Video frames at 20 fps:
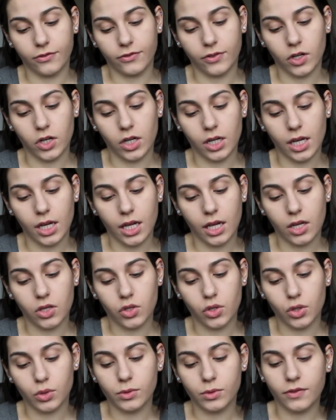Fergie
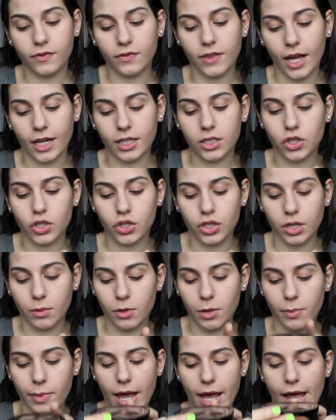to Reflect
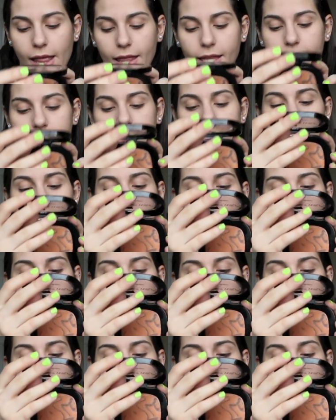Shimmer Palette.